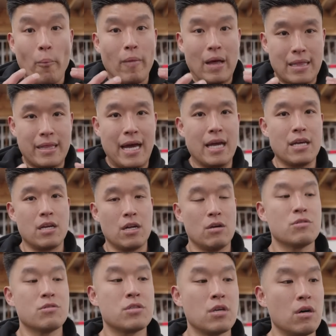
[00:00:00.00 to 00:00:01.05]
like that, you
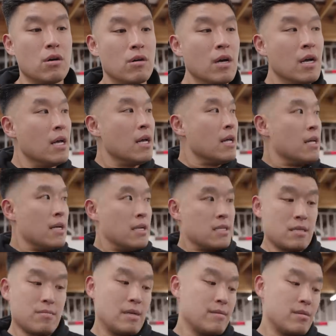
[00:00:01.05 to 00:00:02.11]
know? So
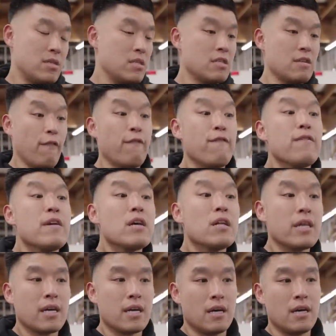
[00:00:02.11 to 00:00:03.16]
sometimes it's just a
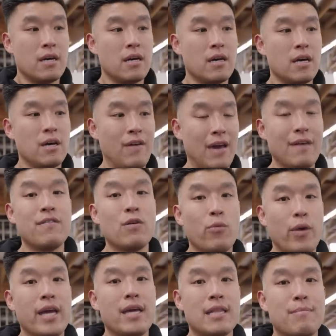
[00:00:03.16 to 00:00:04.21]
feeling of heavy
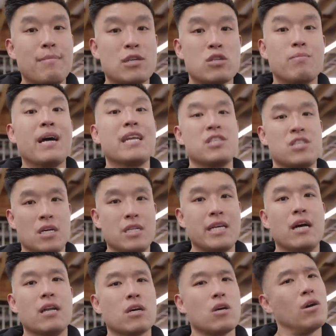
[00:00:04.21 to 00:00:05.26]
weight that makes your body shut
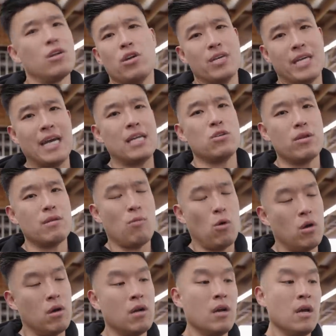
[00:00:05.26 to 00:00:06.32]
down and go, no, you can't do
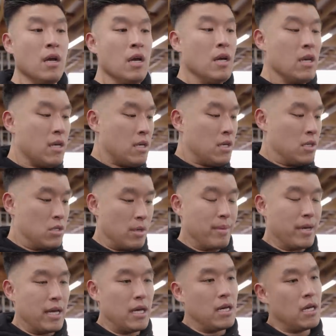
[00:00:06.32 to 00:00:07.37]
anymore. So I'm
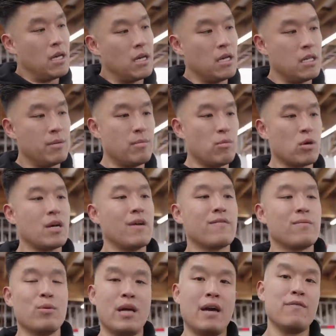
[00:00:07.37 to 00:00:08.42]
gonna get a little more
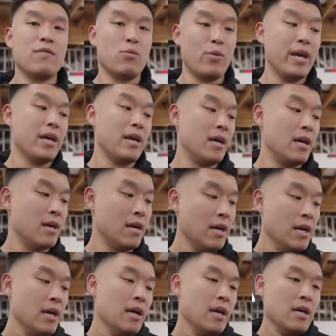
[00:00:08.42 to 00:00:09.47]
comfortable with heavier weight,
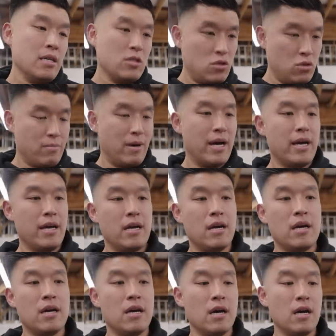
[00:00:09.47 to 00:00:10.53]
do my
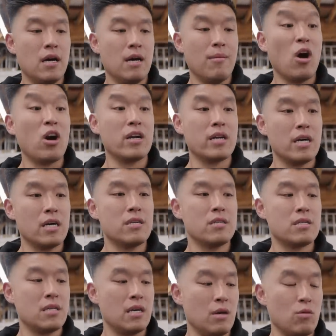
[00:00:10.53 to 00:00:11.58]

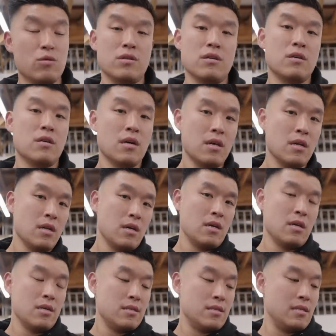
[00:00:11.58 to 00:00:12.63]
RDLs, and we'll
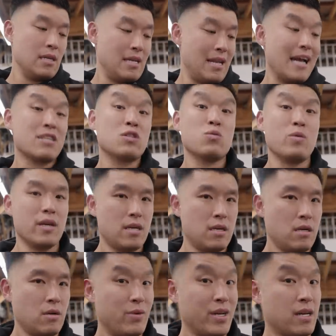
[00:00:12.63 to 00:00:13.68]
see next week.
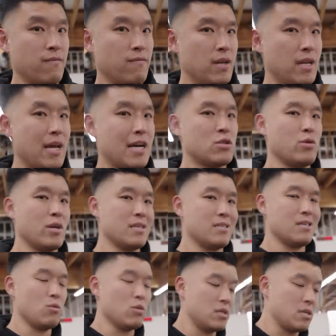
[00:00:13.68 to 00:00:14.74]
We can be next week and
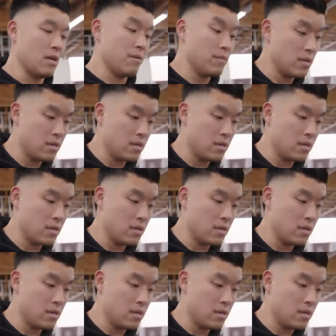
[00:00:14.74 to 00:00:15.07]
see what's up.